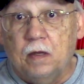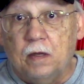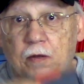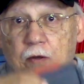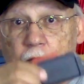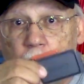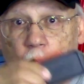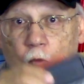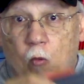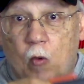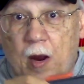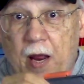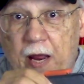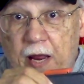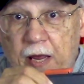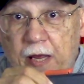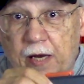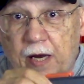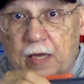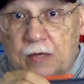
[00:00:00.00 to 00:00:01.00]
You
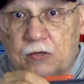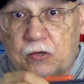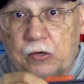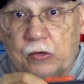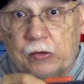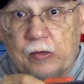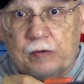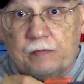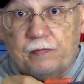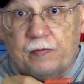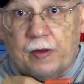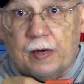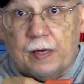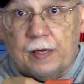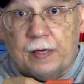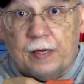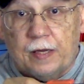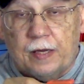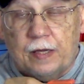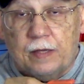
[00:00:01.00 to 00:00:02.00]
weigh it as you are
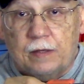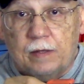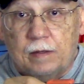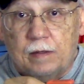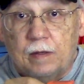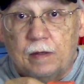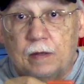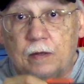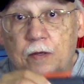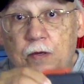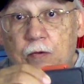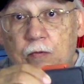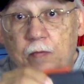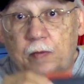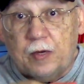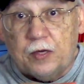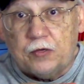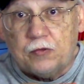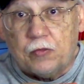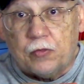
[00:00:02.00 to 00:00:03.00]
filling it, you
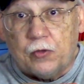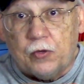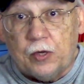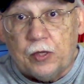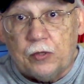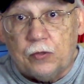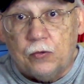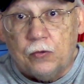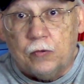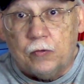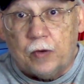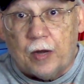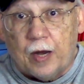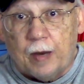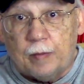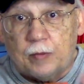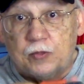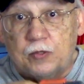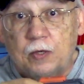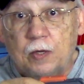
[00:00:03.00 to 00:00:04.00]
reach 32
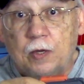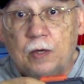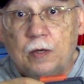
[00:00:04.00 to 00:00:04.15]
grams.